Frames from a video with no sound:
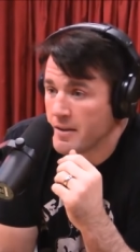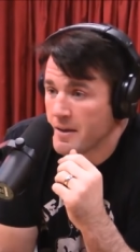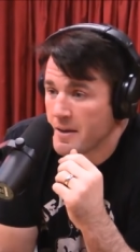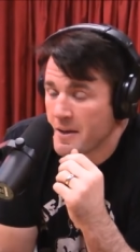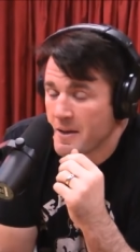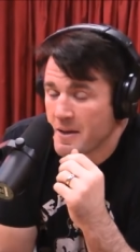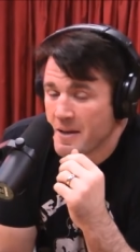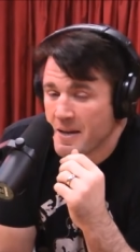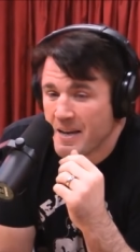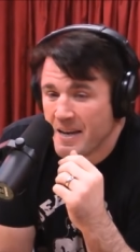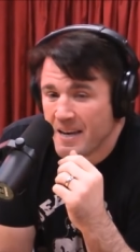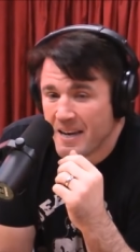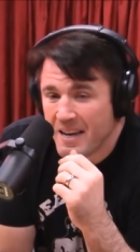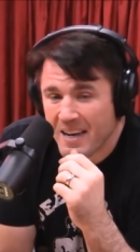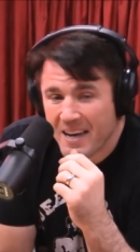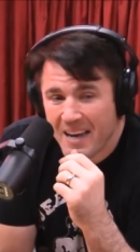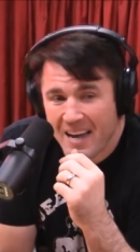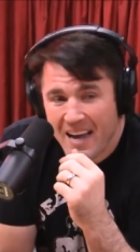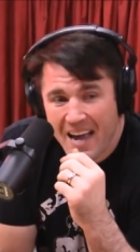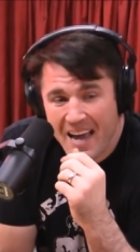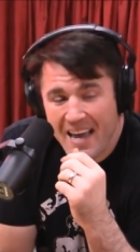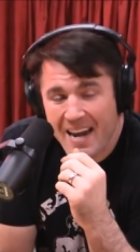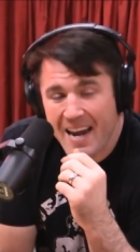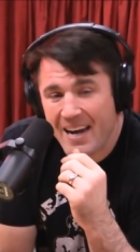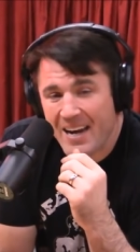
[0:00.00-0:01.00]
and
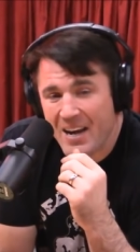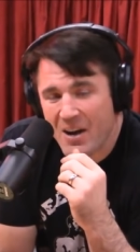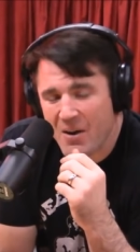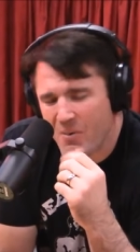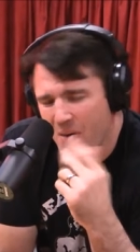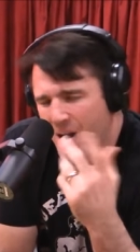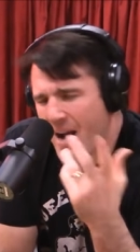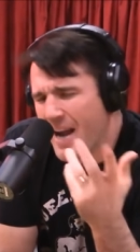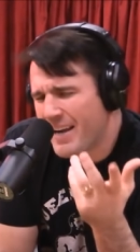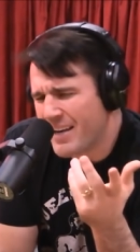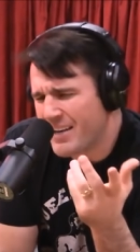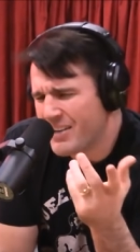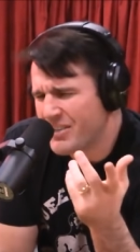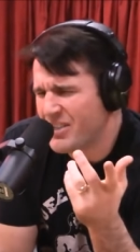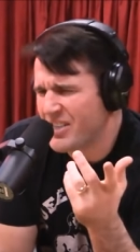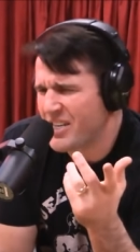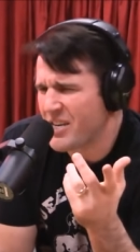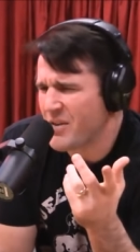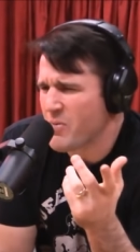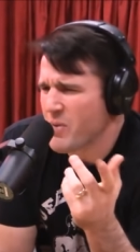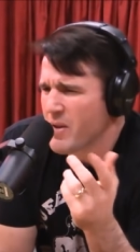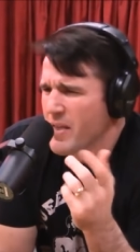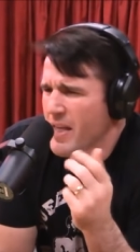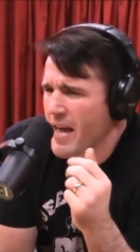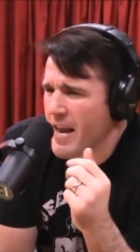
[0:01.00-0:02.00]
I go, well, I can
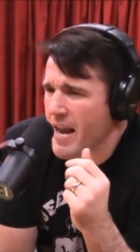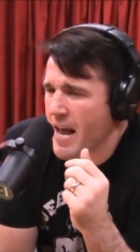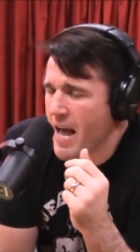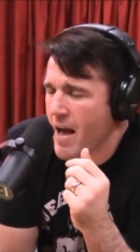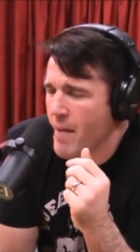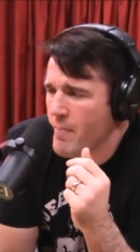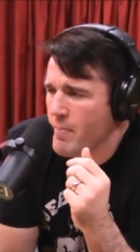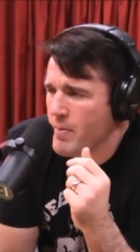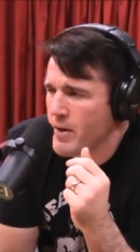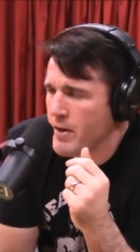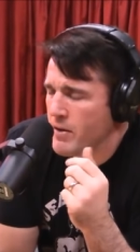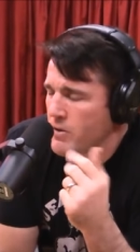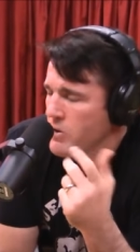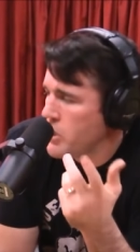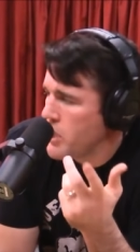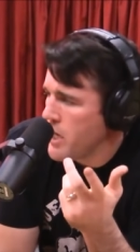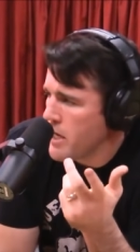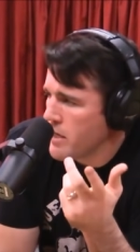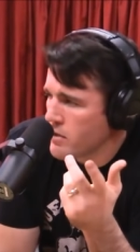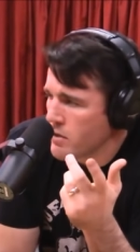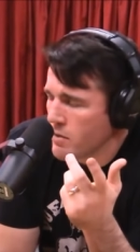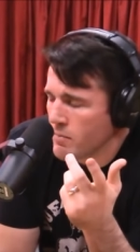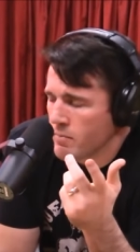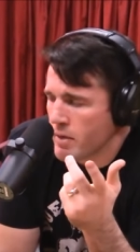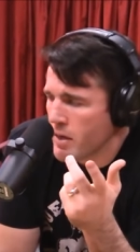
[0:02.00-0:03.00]
see where that happened. He goes,
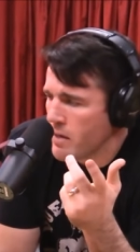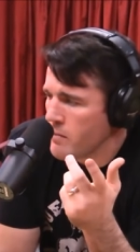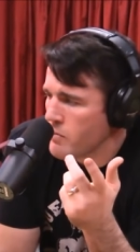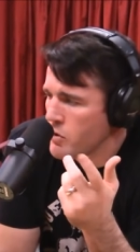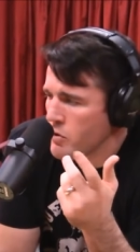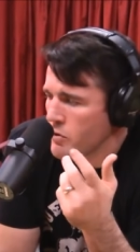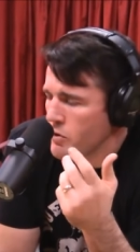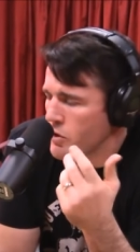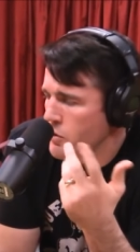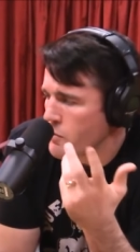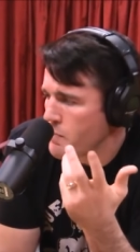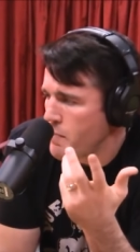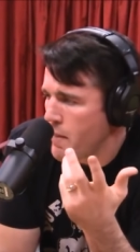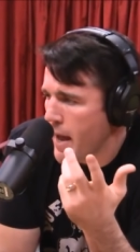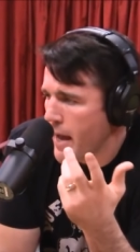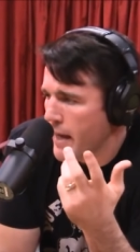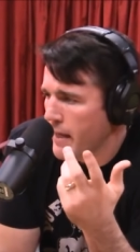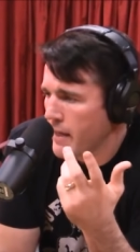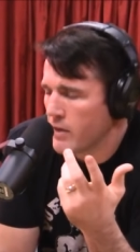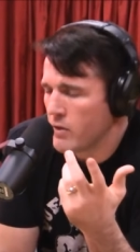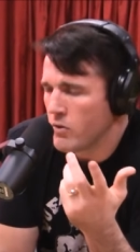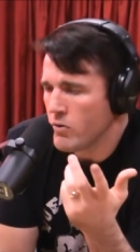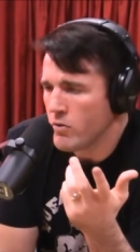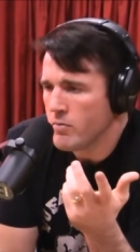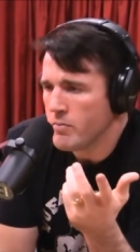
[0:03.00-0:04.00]
yeah, sometimes you just
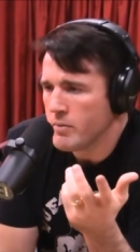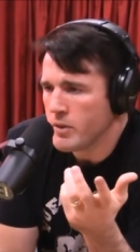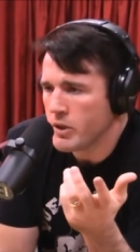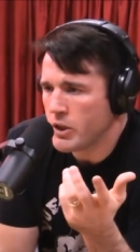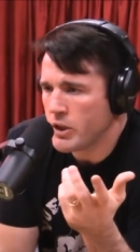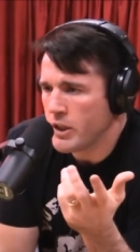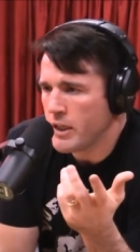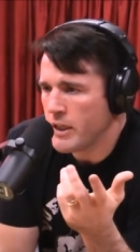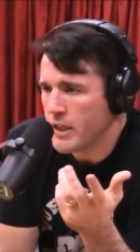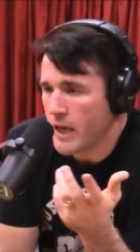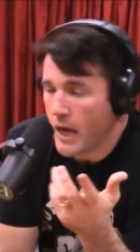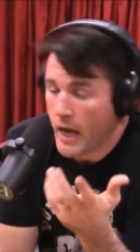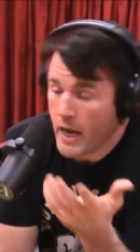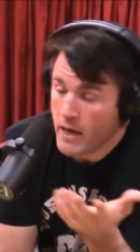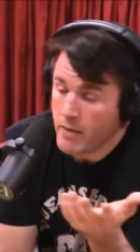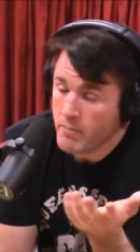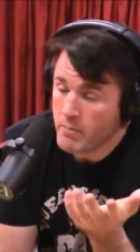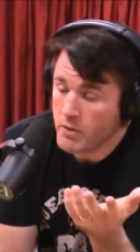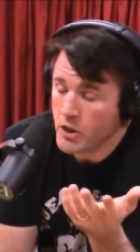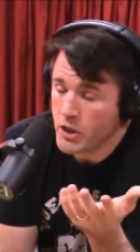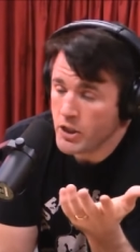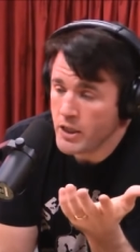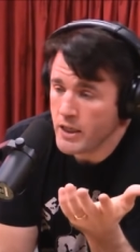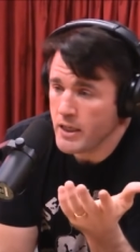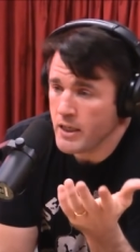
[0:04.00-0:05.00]
back into a machine gun. I had a
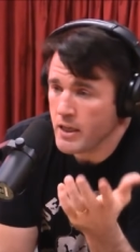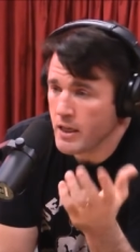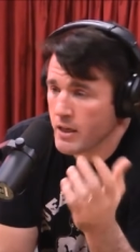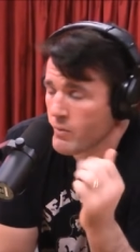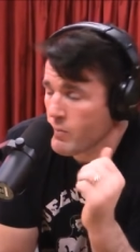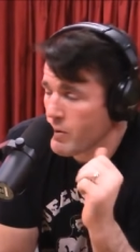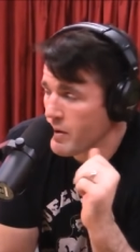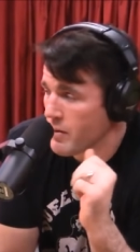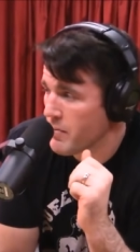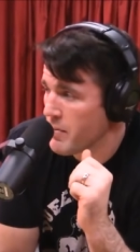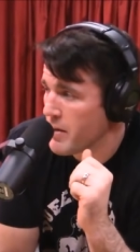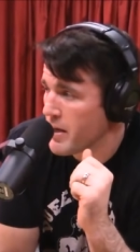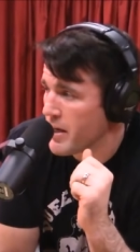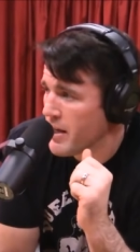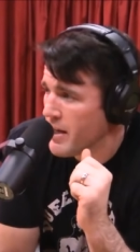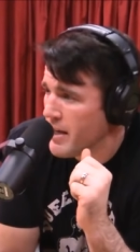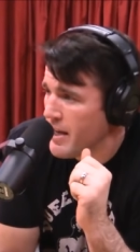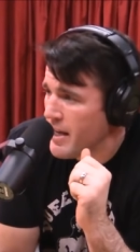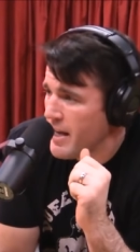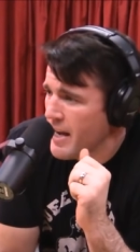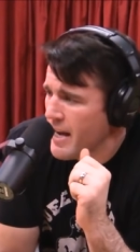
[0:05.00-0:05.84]
machine gun with me.